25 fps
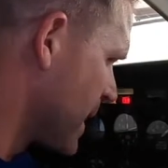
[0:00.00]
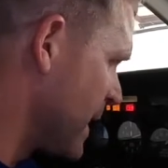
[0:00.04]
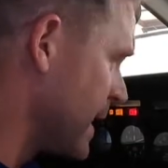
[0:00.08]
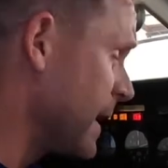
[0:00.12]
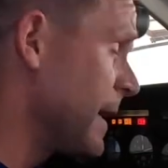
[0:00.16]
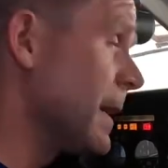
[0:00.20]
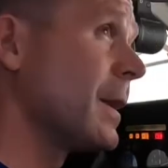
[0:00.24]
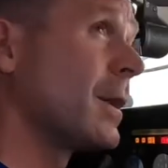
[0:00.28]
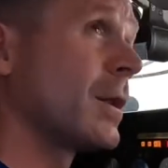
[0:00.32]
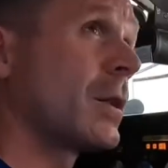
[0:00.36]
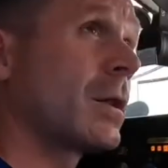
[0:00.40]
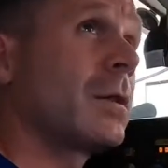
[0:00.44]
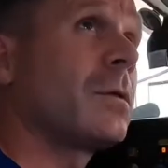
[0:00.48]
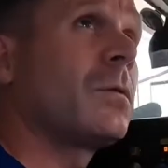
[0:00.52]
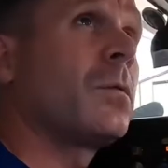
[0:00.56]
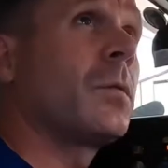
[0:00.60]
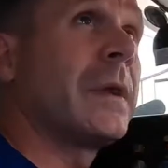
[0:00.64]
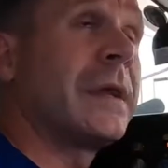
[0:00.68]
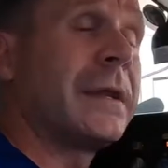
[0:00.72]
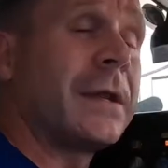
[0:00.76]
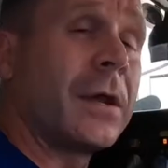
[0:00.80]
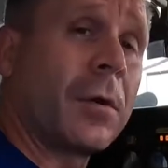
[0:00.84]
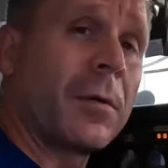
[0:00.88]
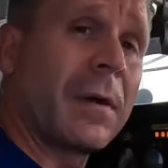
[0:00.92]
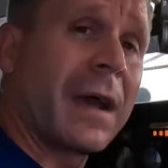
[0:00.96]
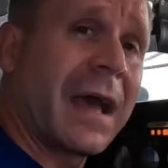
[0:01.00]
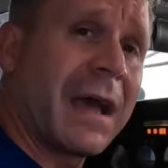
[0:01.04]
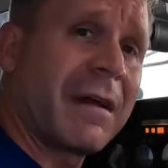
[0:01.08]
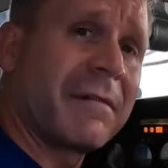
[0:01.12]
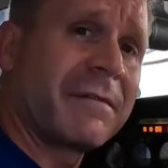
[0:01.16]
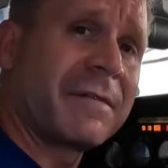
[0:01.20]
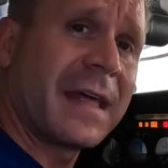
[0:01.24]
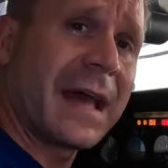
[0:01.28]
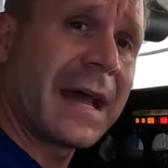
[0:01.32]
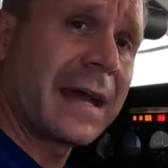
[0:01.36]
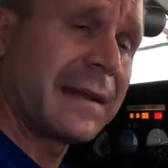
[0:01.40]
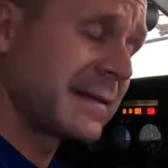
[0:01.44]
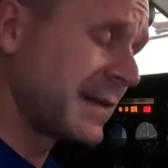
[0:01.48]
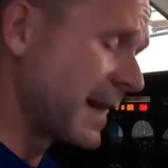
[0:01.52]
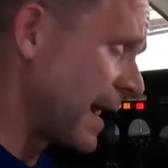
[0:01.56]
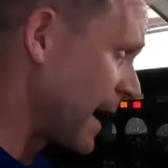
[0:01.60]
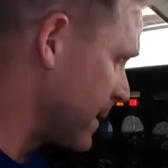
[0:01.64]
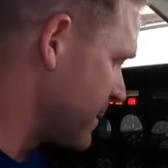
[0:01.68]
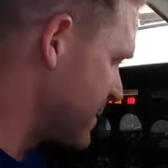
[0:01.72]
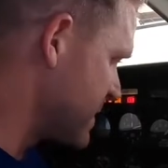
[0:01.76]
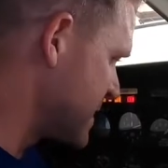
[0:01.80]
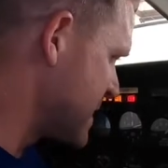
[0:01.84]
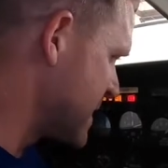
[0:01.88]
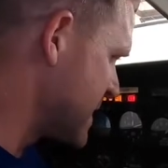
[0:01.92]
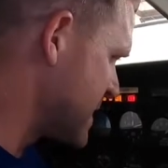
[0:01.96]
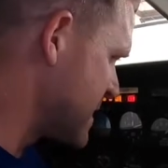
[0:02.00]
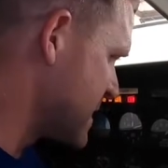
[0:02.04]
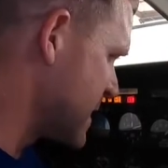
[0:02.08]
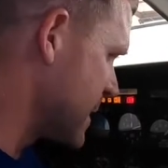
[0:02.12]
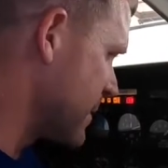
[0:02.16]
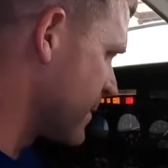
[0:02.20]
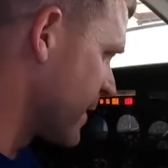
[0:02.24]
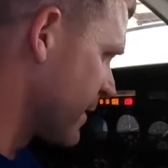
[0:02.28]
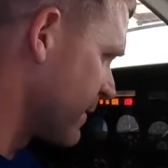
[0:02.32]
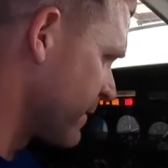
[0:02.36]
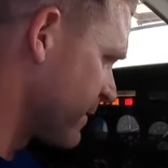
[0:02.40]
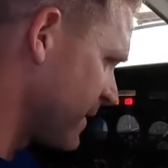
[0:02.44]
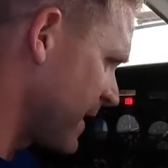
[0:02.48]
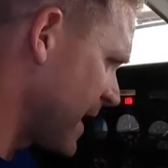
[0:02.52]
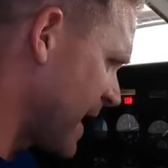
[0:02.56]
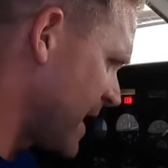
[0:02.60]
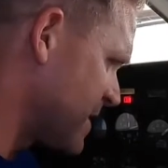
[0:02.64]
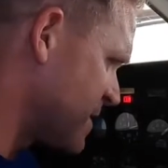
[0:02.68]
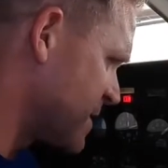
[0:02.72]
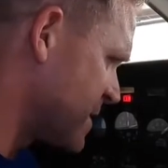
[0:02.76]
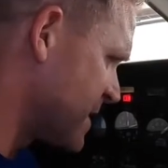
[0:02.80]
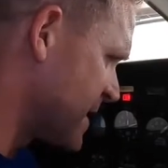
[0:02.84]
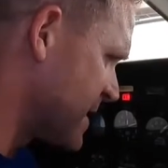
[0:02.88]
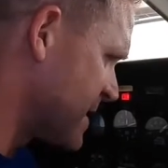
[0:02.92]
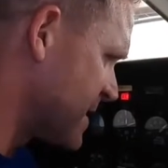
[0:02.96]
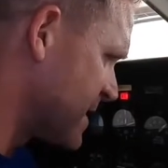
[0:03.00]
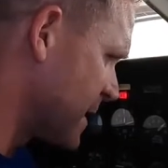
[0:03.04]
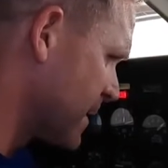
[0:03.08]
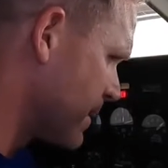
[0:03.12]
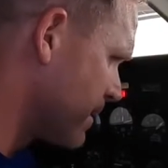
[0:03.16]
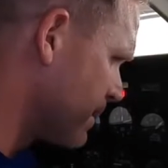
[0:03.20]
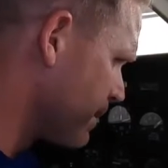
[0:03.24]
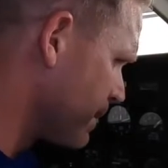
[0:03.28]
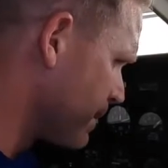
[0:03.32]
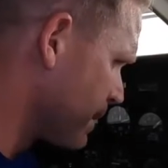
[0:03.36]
Here, we don't have that type system, the flash system.